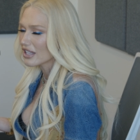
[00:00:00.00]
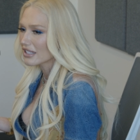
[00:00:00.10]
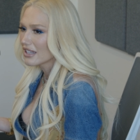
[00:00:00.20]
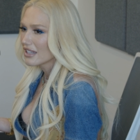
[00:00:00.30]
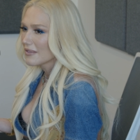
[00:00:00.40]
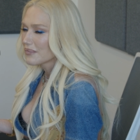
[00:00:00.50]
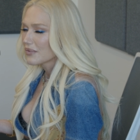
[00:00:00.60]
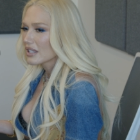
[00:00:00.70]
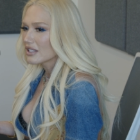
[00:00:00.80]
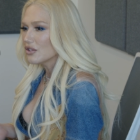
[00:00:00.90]
Like,
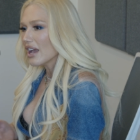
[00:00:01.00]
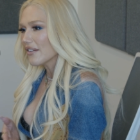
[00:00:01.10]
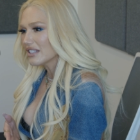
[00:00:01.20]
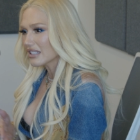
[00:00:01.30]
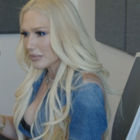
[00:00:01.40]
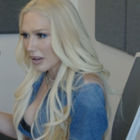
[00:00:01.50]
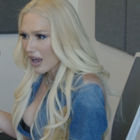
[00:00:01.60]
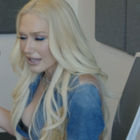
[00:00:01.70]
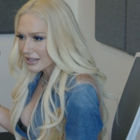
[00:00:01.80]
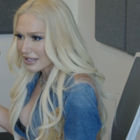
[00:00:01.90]
because you have these like
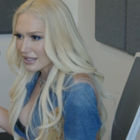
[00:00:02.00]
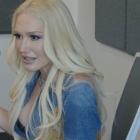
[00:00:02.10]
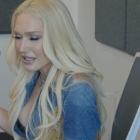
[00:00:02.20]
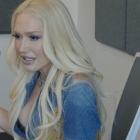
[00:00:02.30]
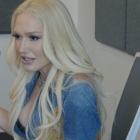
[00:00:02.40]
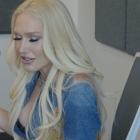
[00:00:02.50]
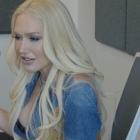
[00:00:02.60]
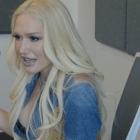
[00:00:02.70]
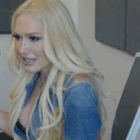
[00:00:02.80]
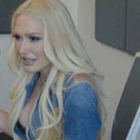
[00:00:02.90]
pauses and then you're
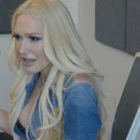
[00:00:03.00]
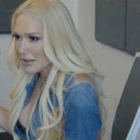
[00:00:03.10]
like